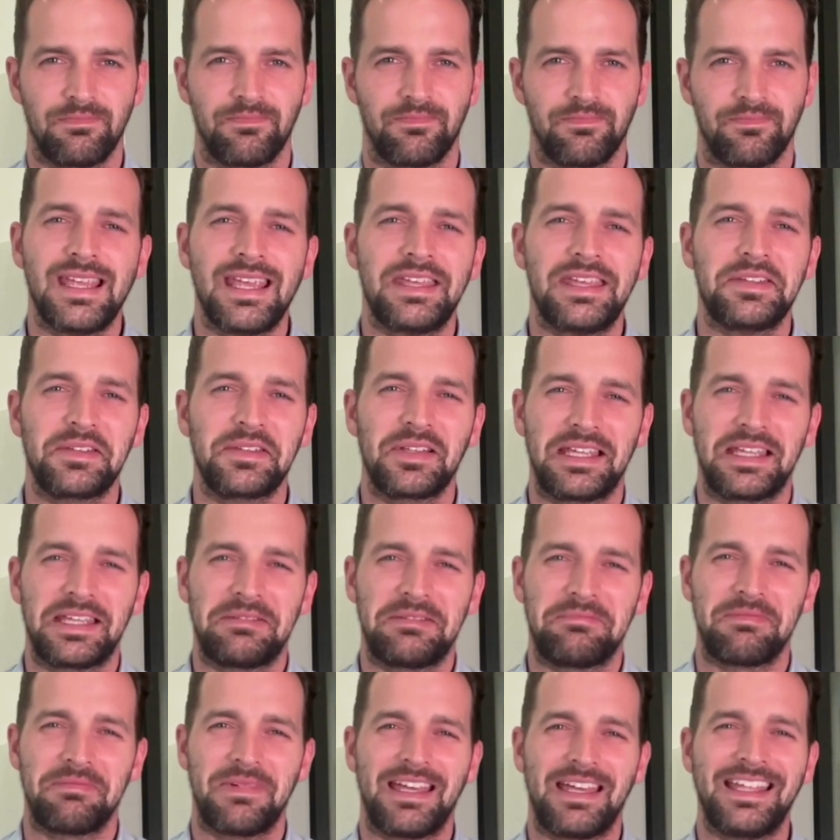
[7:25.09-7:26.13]
Secondly,
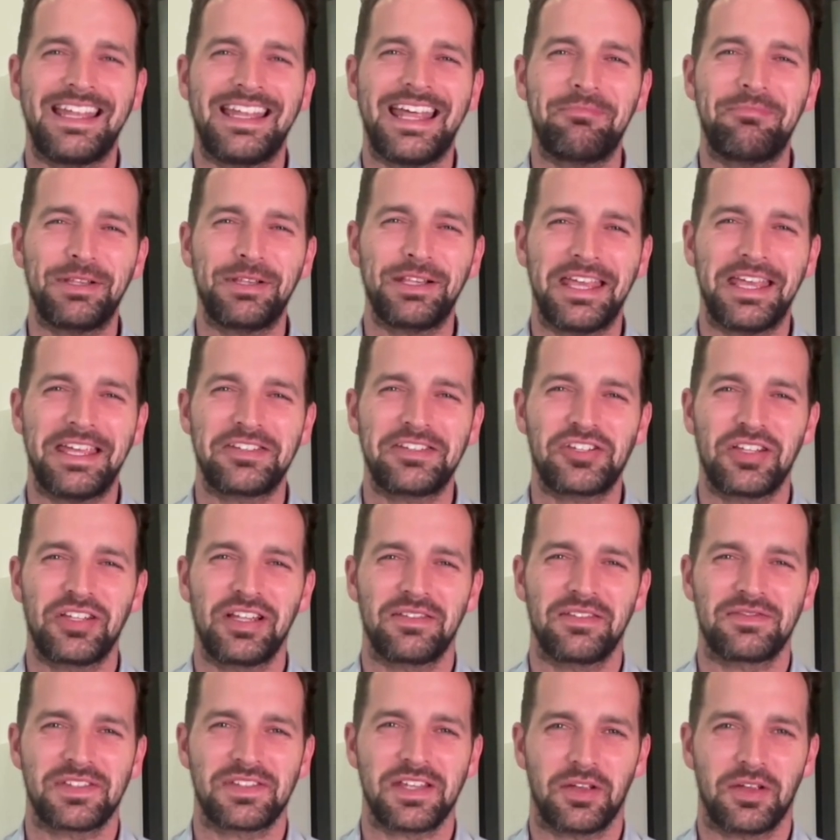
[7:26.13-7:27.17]
an application
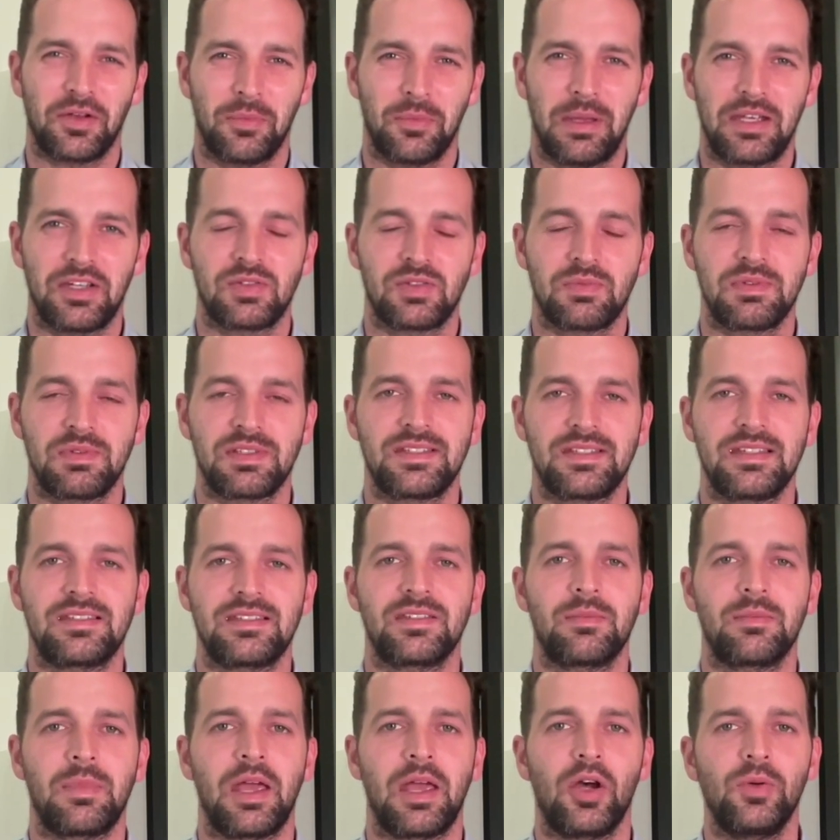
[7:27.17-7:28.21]
lifecycle management
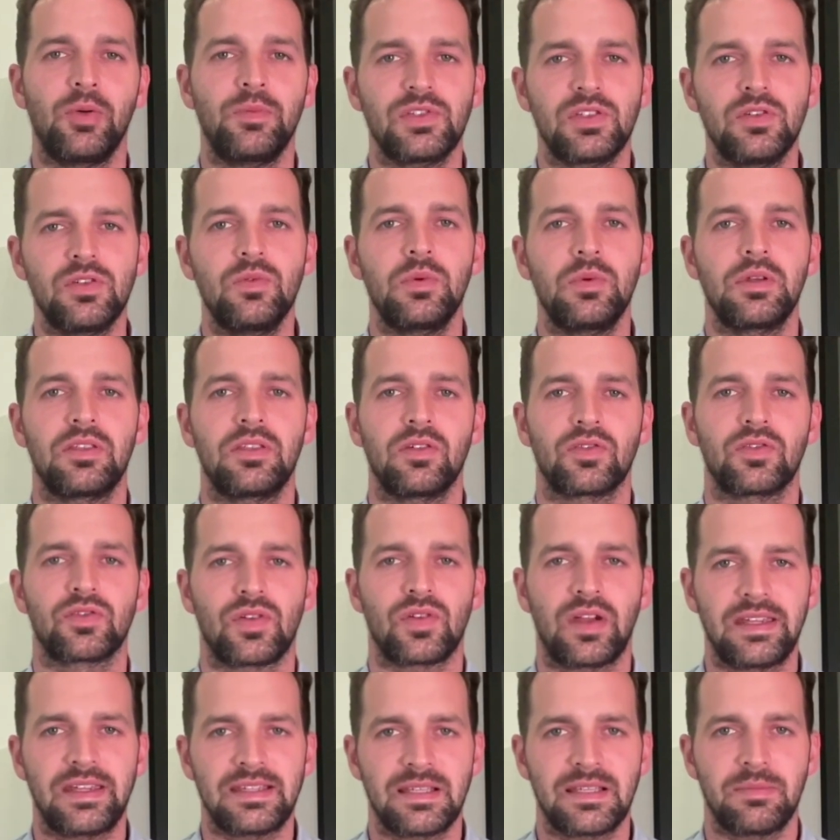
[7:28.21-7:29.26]
system helps you with your
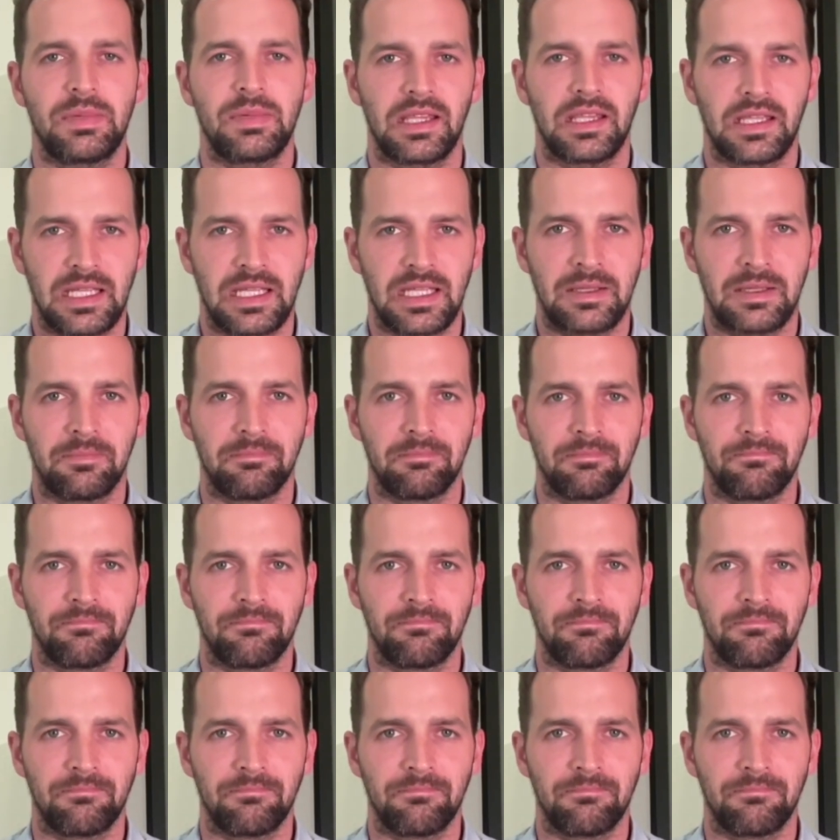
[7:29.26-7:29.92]
traceability.